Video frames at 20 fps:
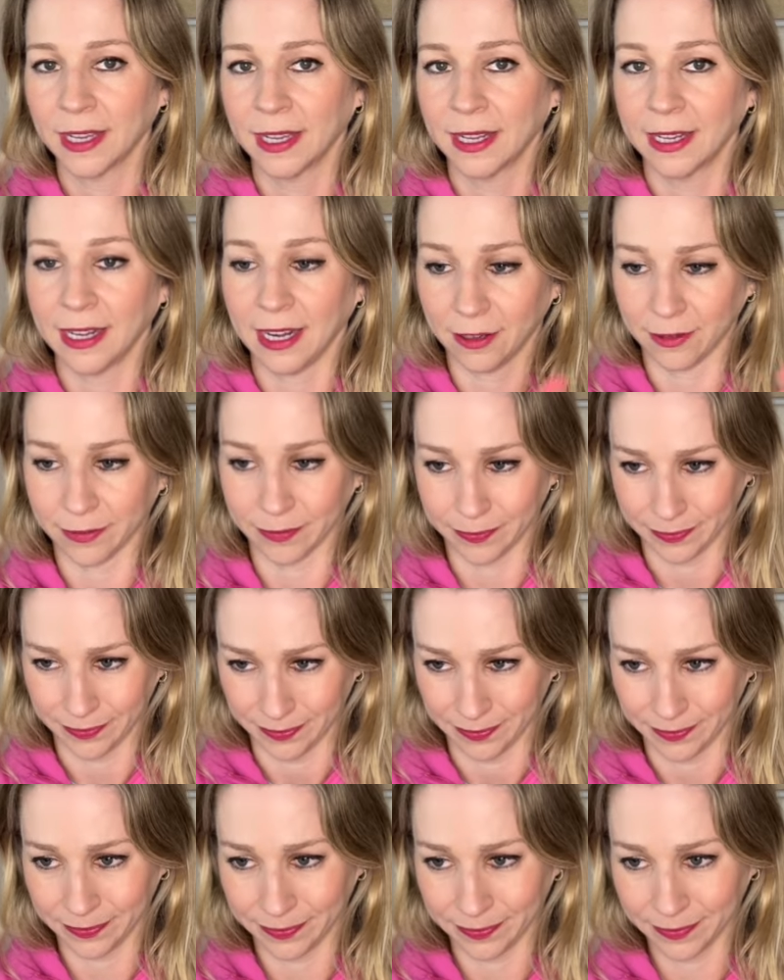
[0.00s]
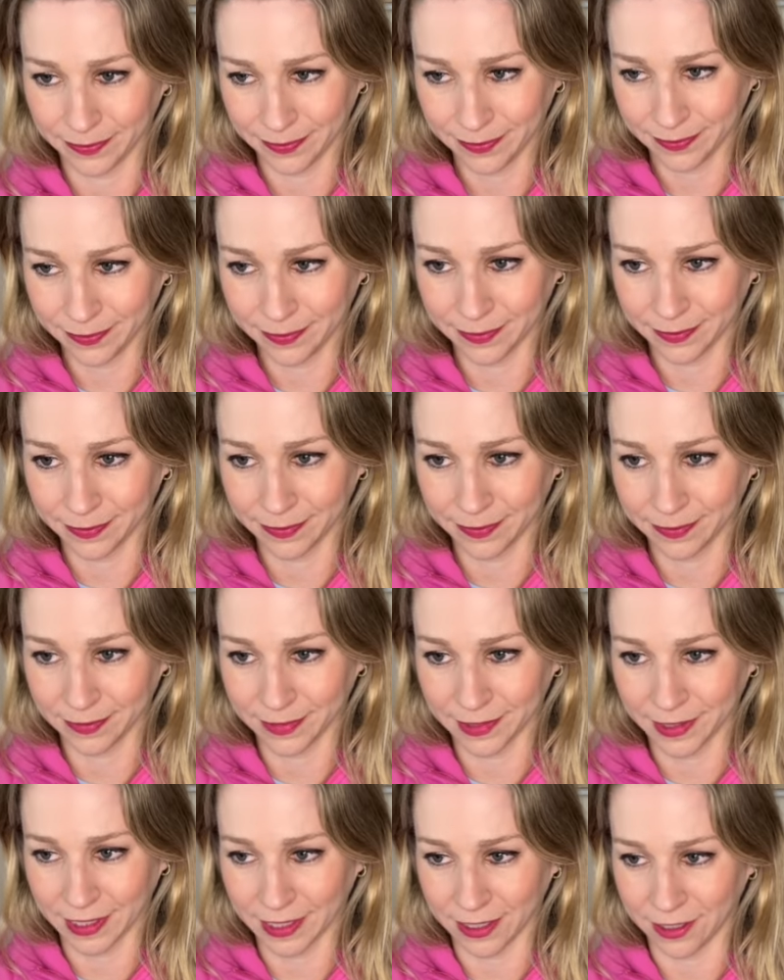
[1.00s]
Now,
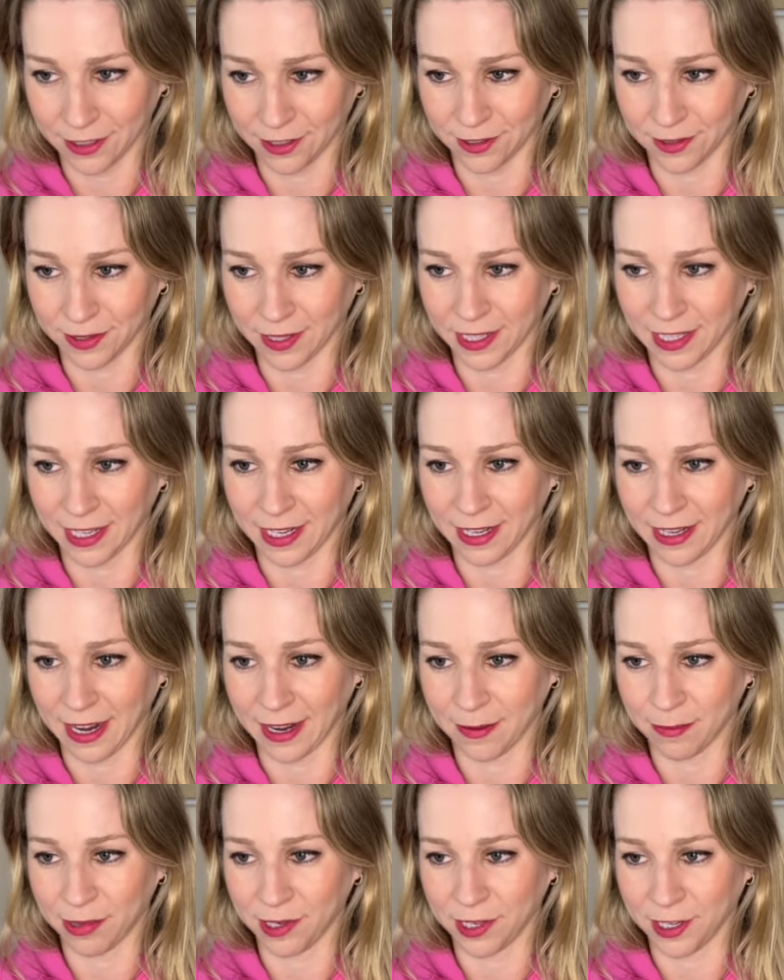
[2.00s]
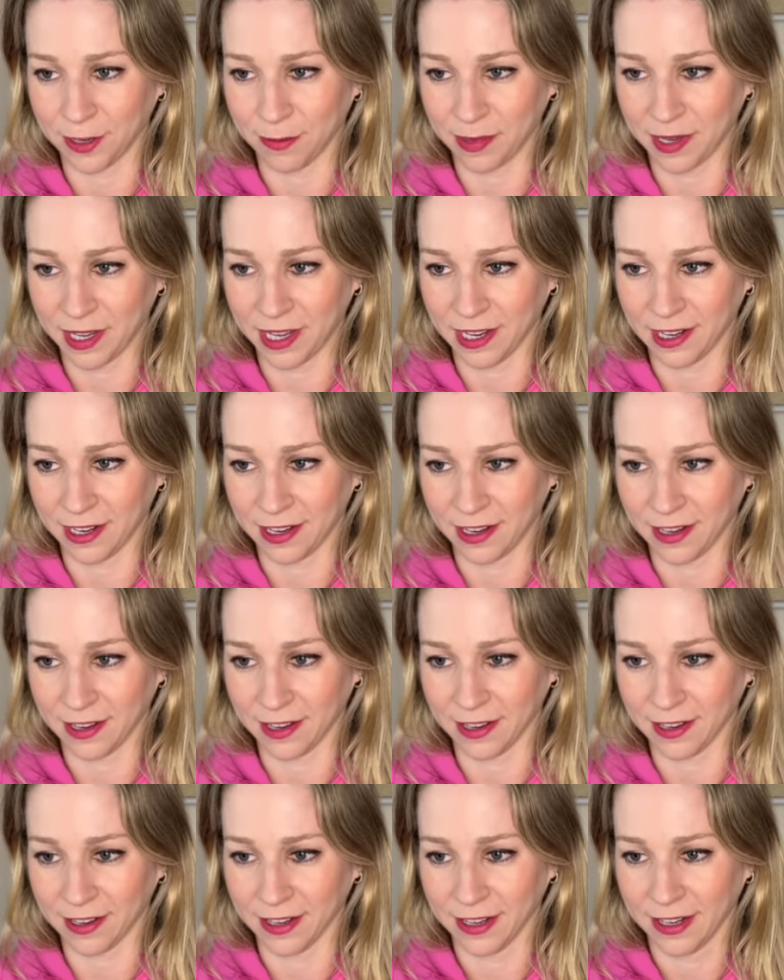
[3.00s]
you know, and then I put in a beat
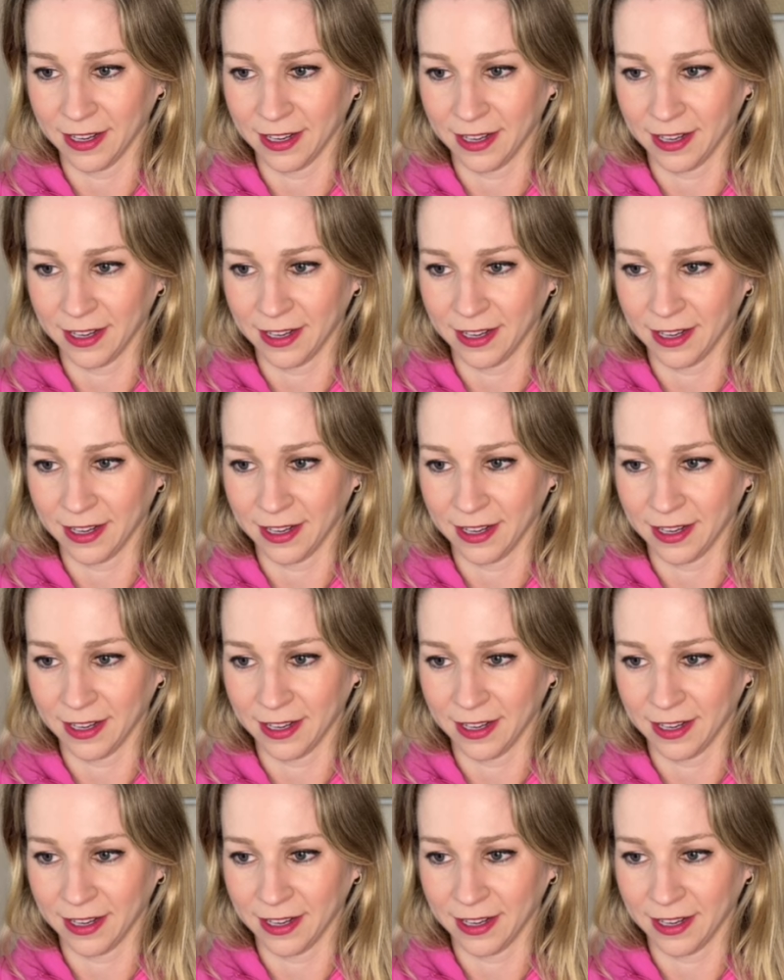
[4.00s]
here.